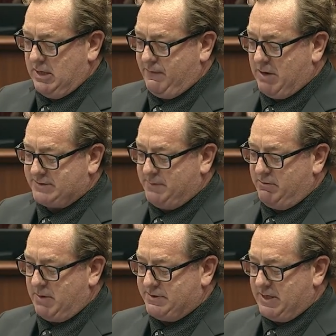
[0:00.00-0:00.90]
If you asked me
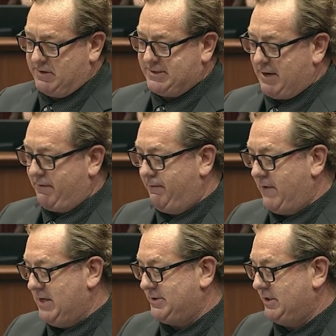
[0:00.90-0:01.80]
to represent the south of
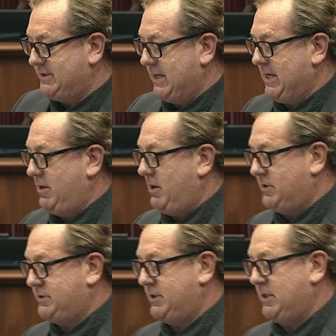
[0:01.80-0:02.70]
France, I'd say get
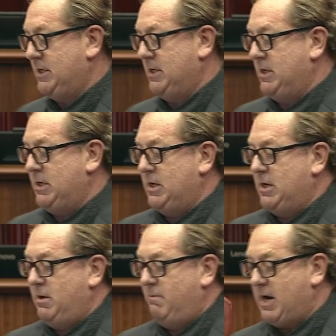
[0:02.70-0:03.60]
lost.
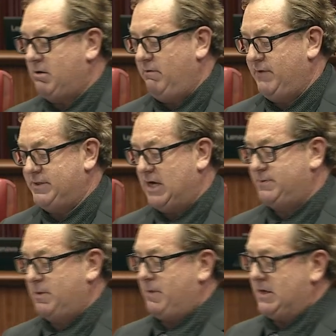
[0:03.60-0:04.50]
Margaret River,
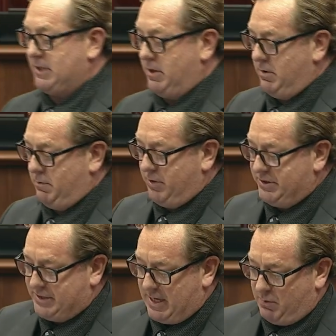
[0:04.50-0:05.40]
Dunsborough, Busso,
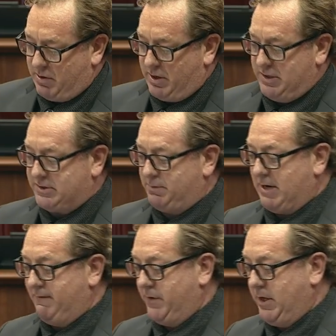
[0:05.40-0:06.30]
Bridgetown, where I used to
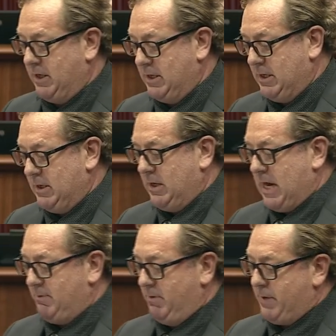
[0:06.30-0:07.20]
play footy,
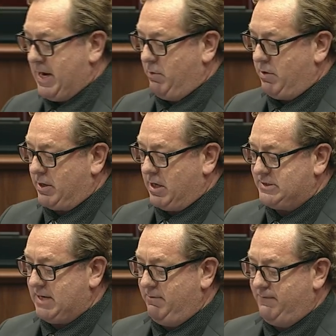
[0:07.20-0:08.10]
Hamlin Bay, where I go
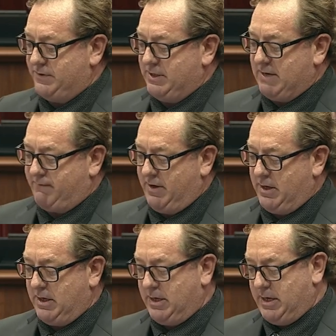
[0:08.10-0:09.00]
salmon fishing
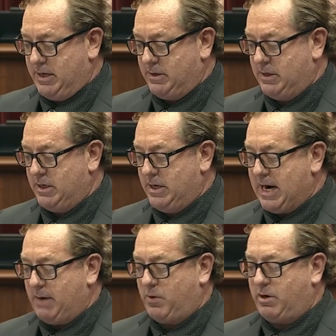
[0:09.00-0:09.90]
every year,
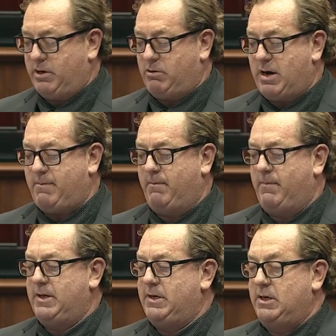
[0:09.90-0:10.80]
Nanup, where I grew
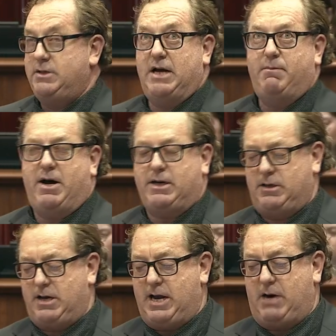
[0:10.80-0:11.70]
up,
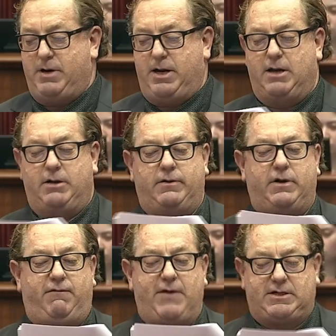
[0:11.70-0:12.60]
Denmark and Albany,
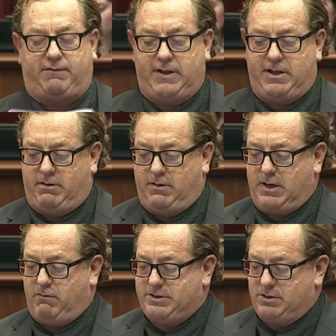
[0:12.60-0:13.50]
effectively
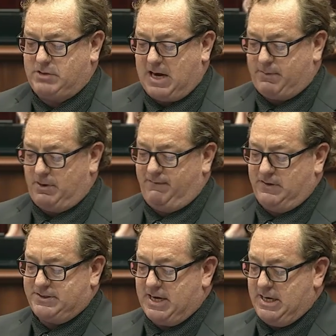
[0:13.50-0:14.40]
the original capital of
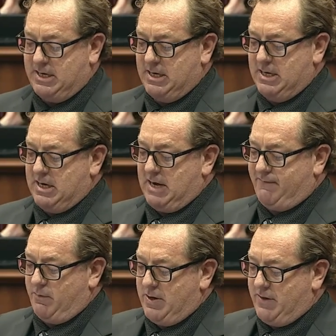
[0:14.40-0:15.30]
this state
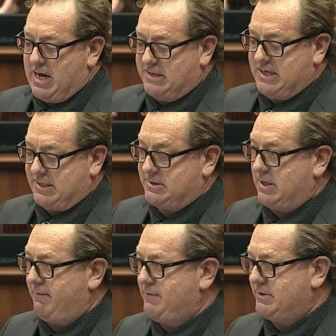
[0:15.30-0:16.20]
and from where the Anzacs
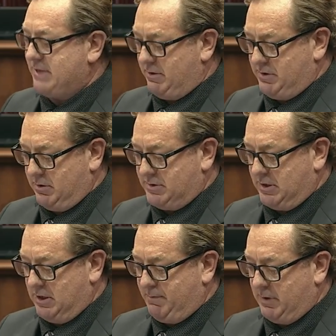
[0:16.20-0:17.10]
left to sail to
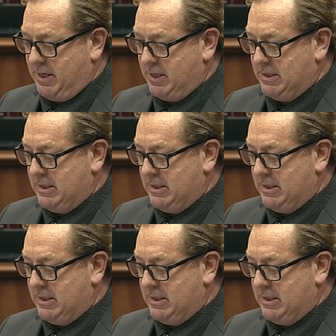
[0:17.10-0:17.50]
Gallipoli.